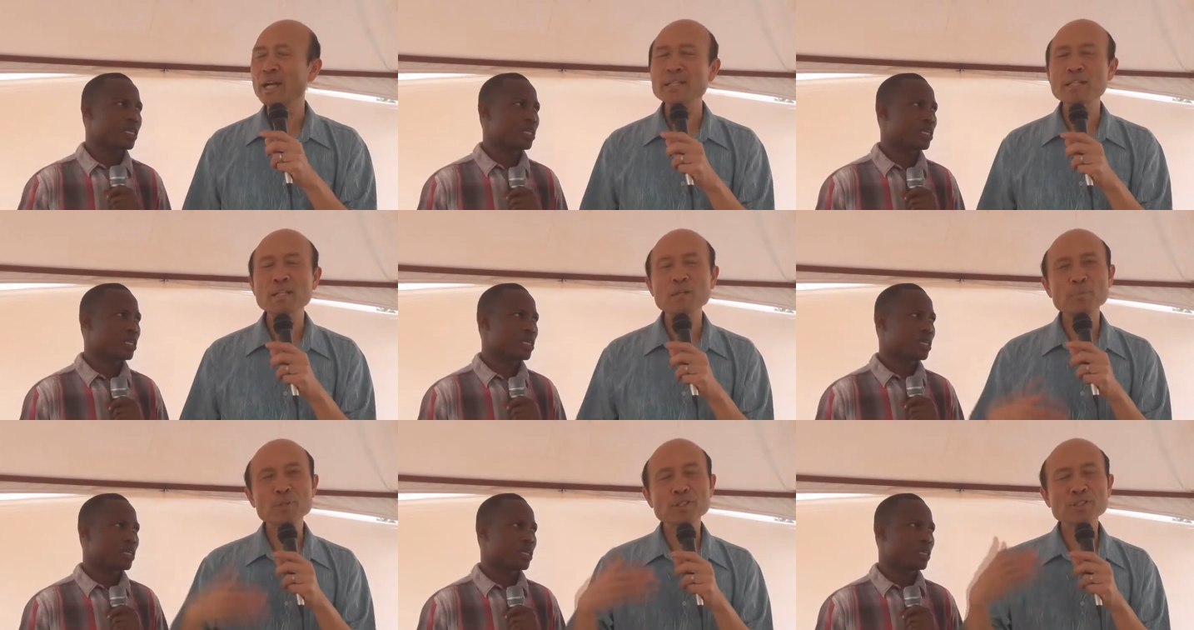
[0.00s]
Speaker 1: and
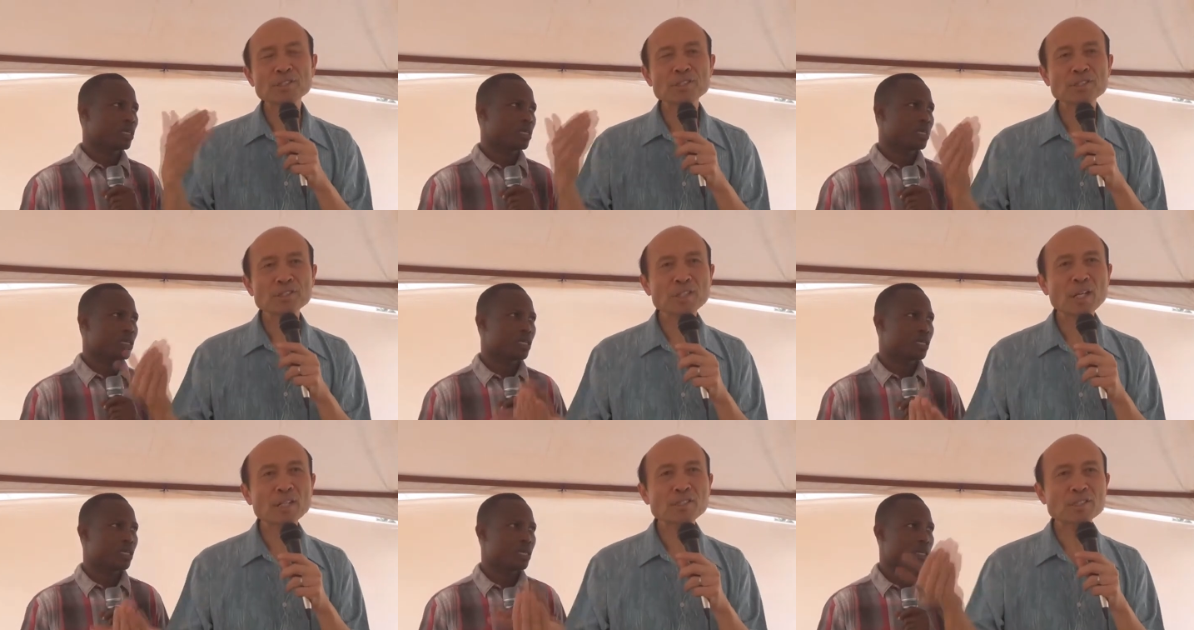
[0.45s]
the other person
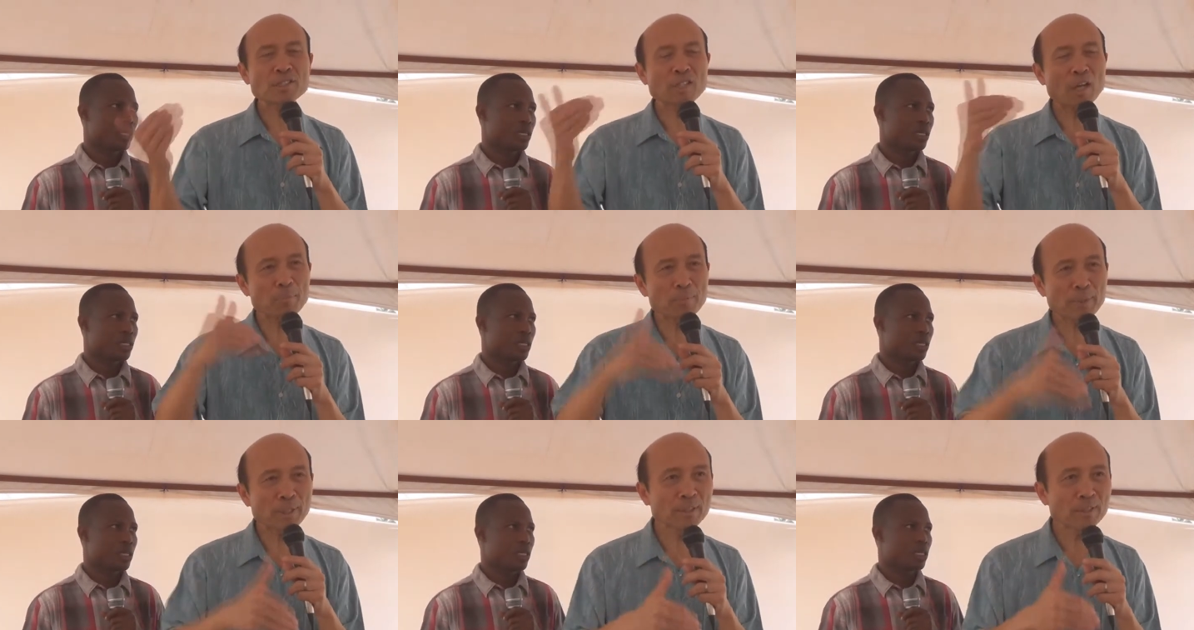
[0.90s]
is not
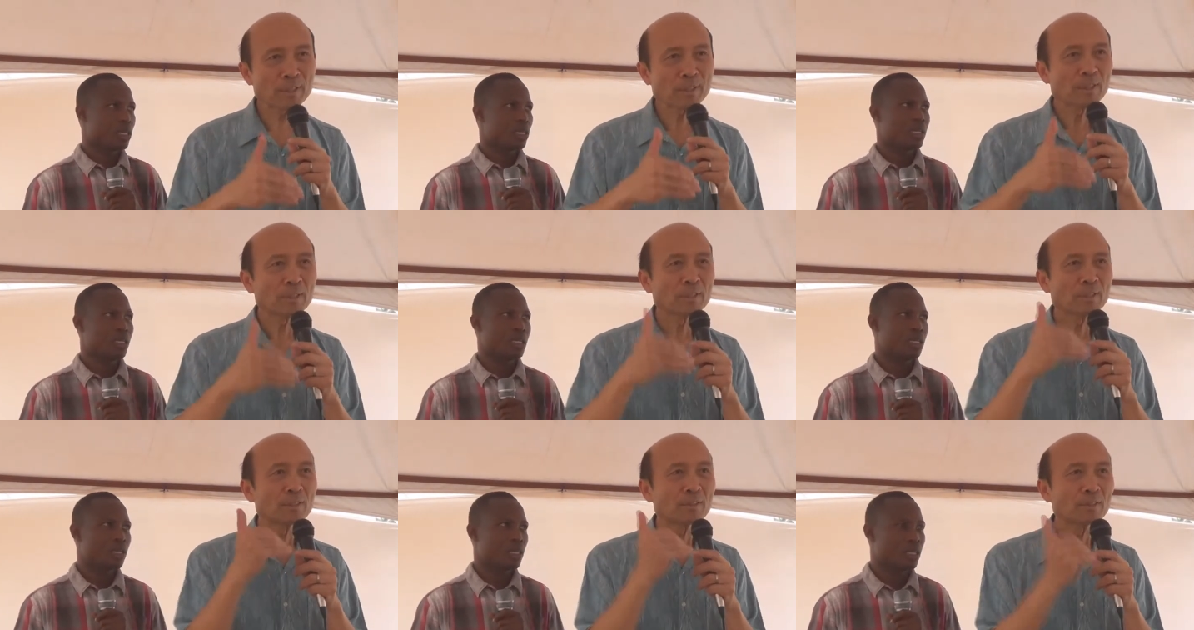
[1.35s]
stopping
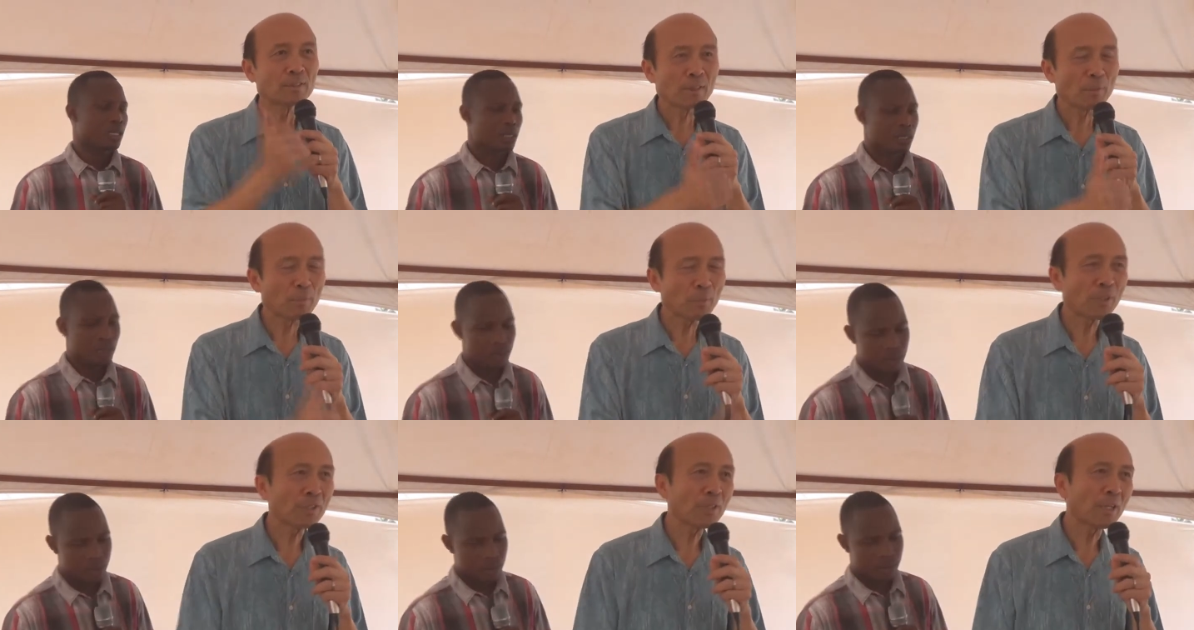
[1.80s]

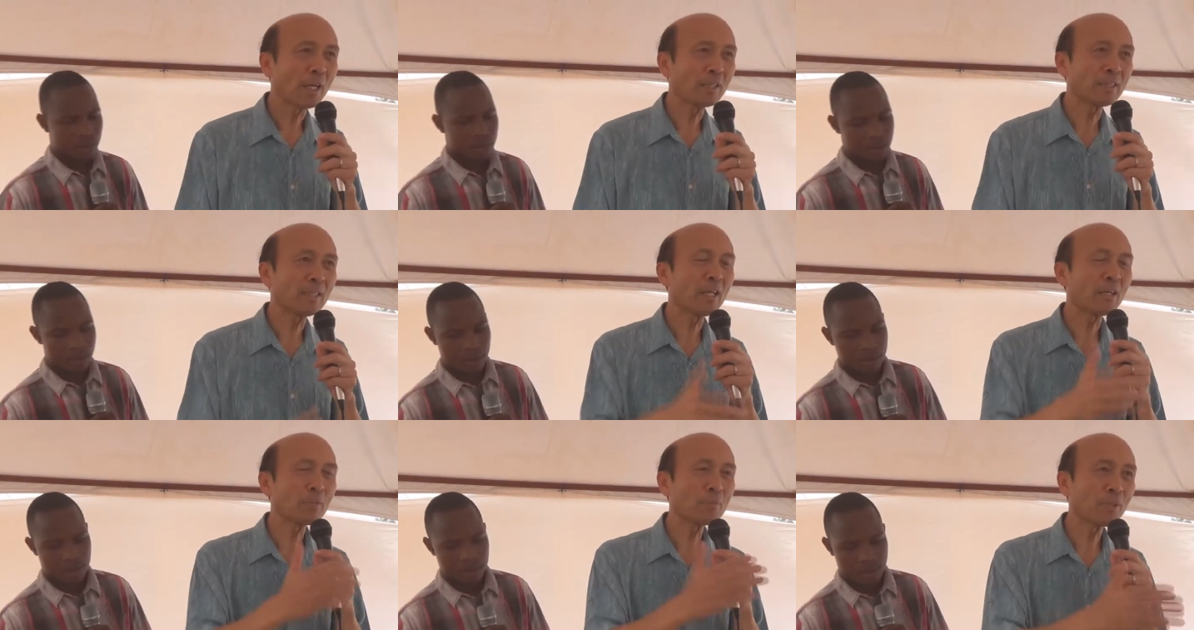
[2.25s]
the, per
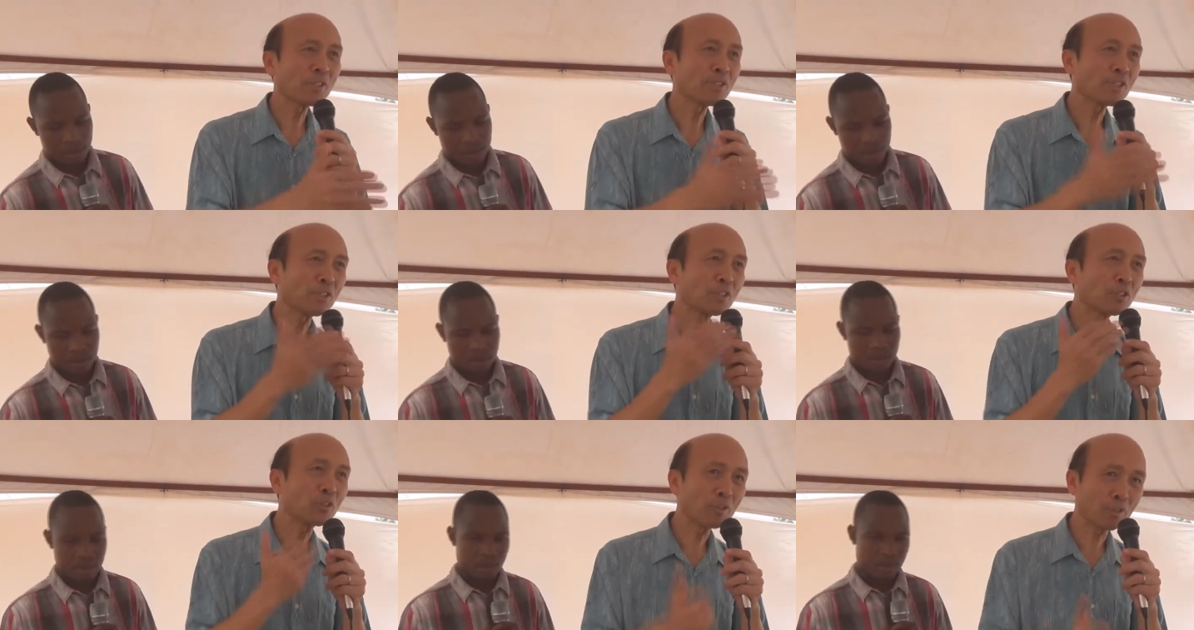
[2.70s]
the other
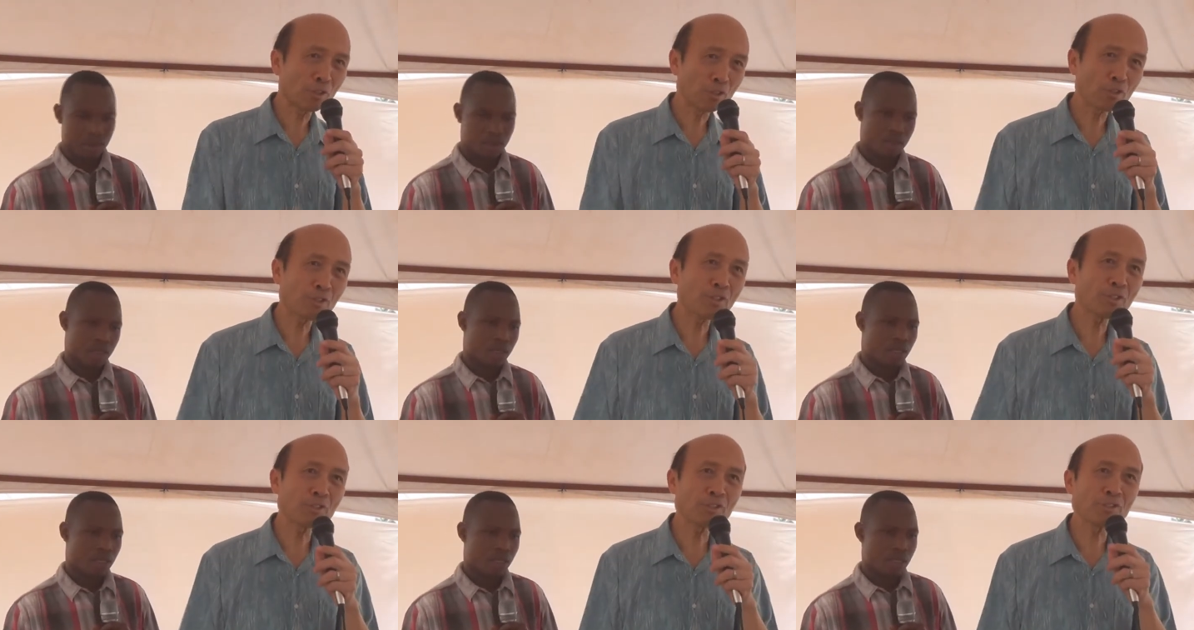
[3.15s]
person going to
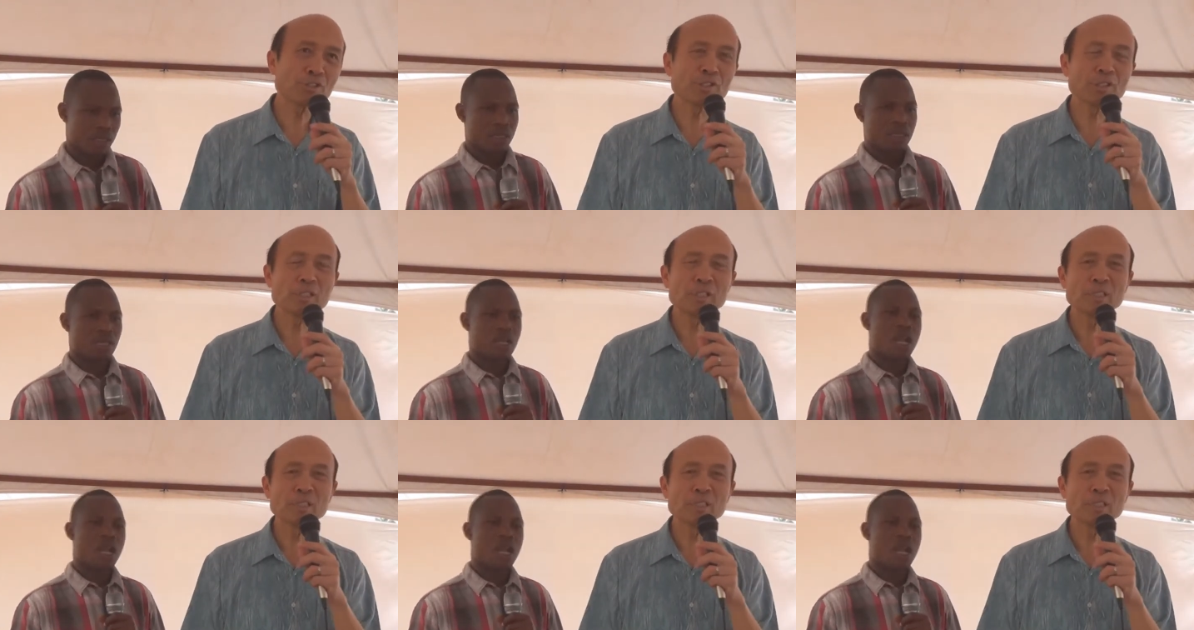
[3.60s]
church,